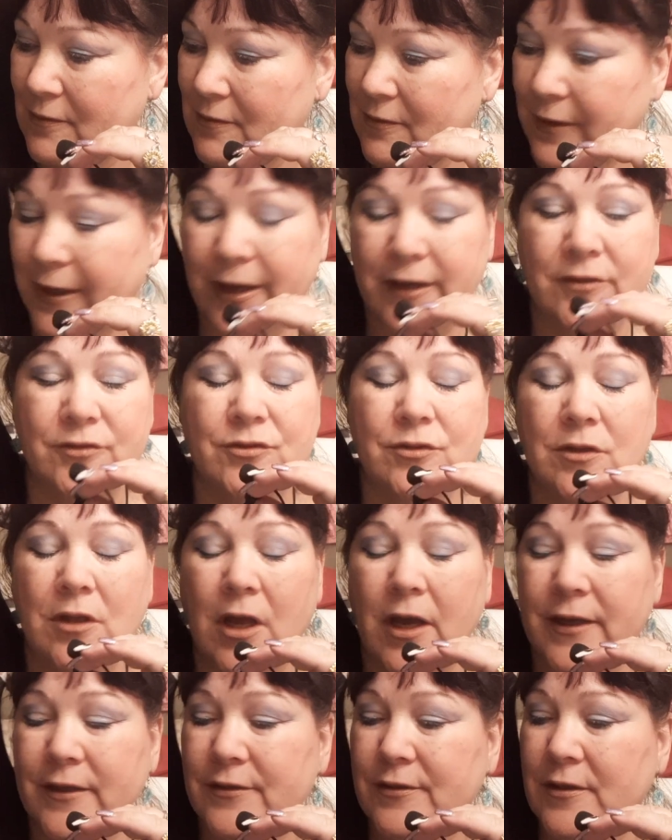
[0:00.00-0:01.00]
Hazel
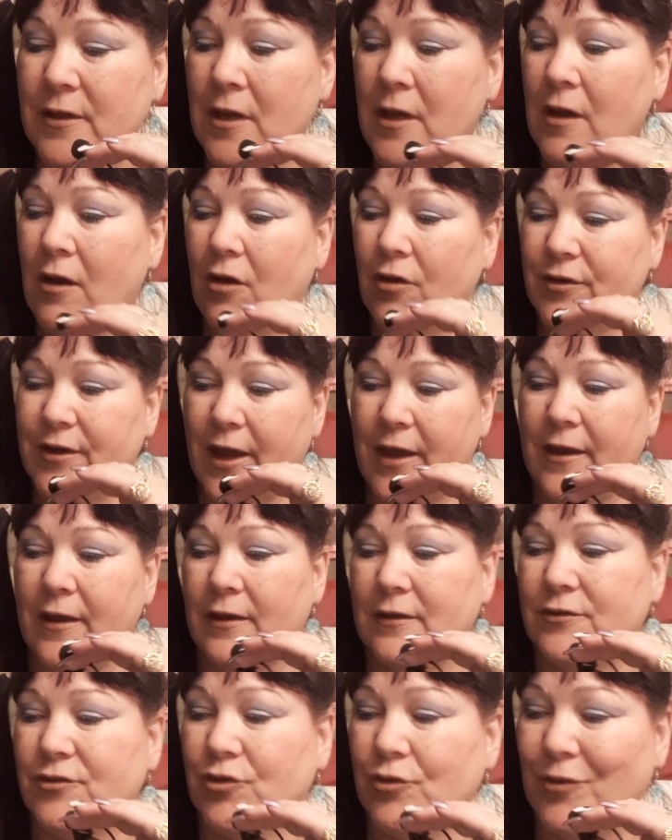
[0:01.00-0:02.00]
eyes. Okay,
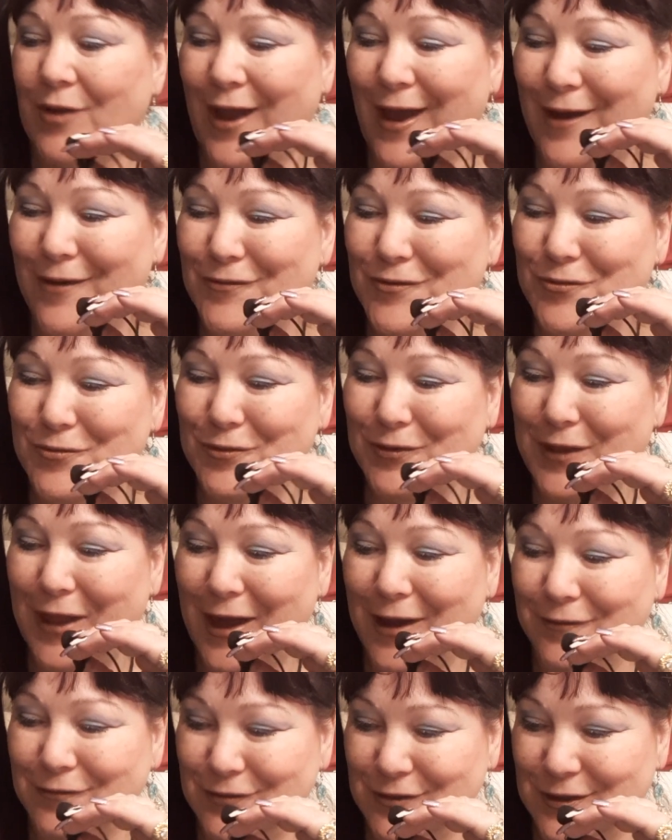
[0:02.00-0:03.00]
so have you
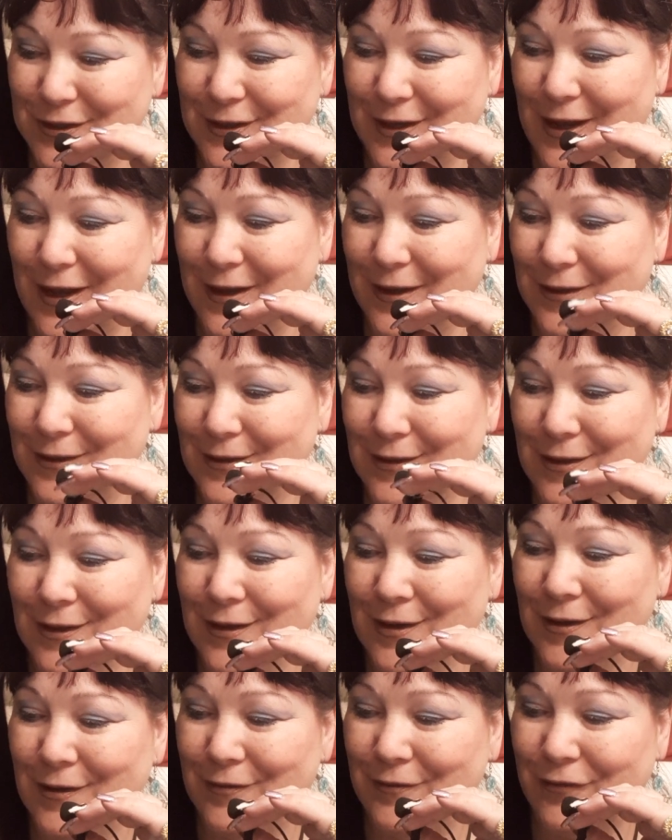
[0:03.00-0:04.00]
laughed today?
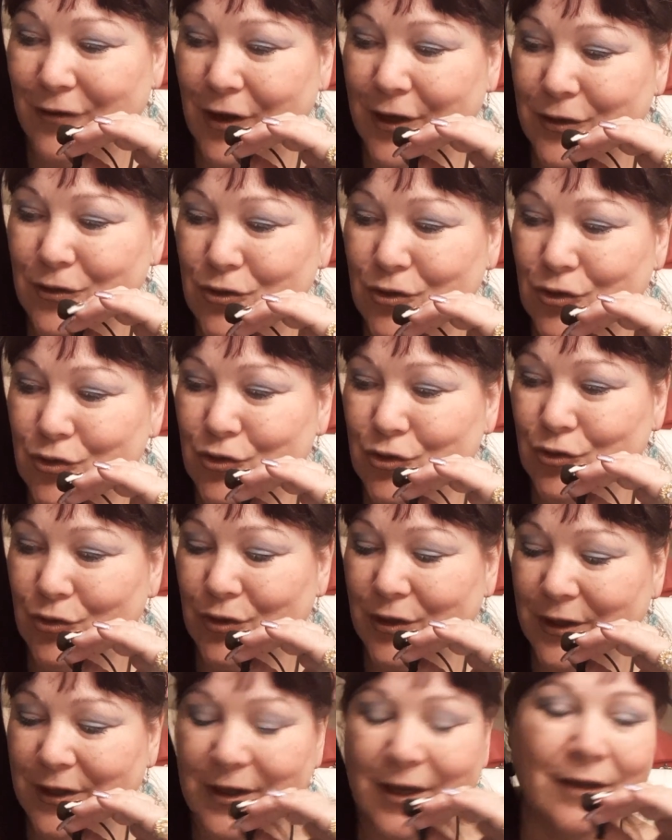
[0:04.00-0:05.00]
Find your
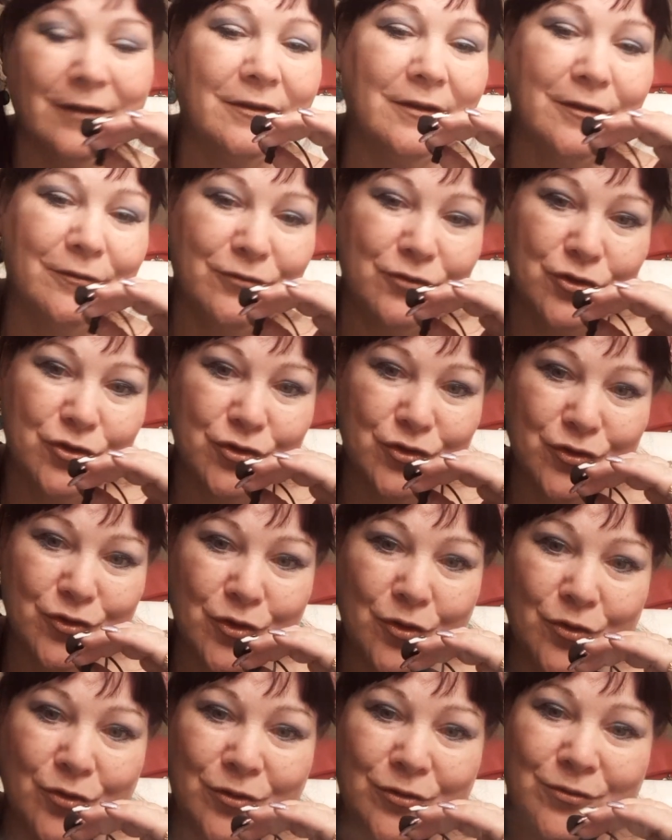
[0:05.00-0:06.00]
joy and lift your
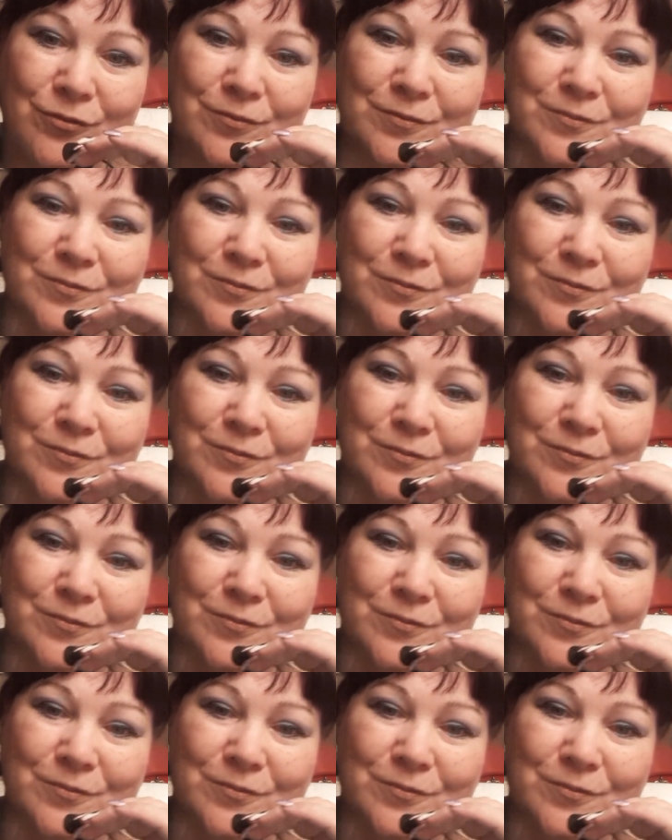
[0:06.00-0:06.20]
soul.